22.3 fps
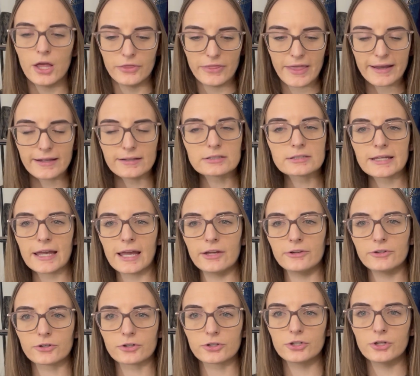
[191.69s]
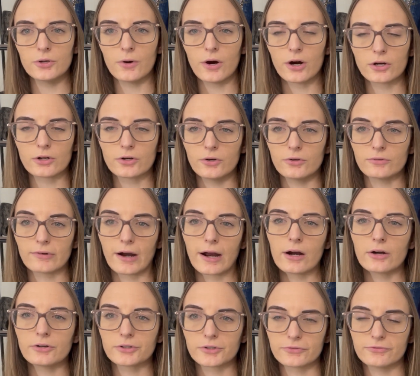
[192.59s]
they could scan your QR code
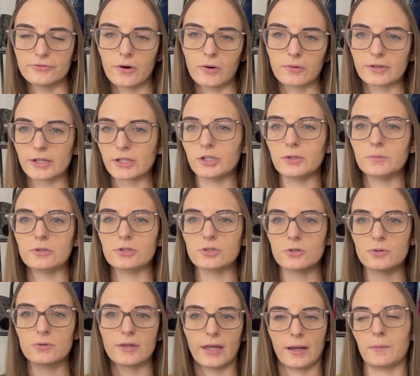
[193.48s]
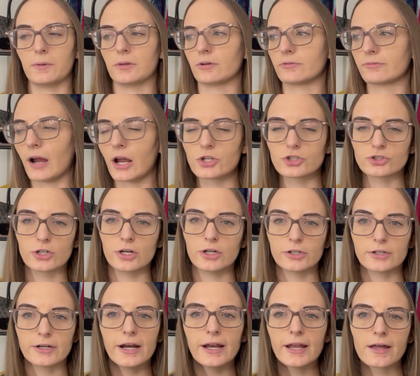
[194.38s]
right on your phone, like you would do like with a
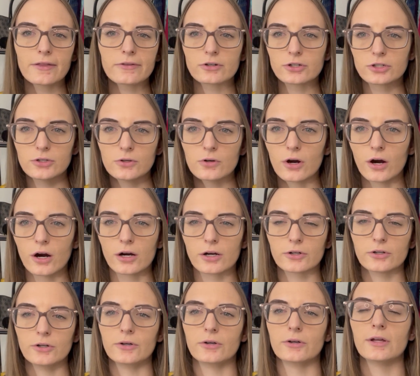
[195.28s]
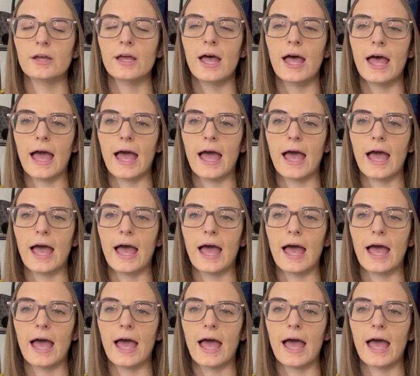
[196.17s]
restaurant or any other QR code,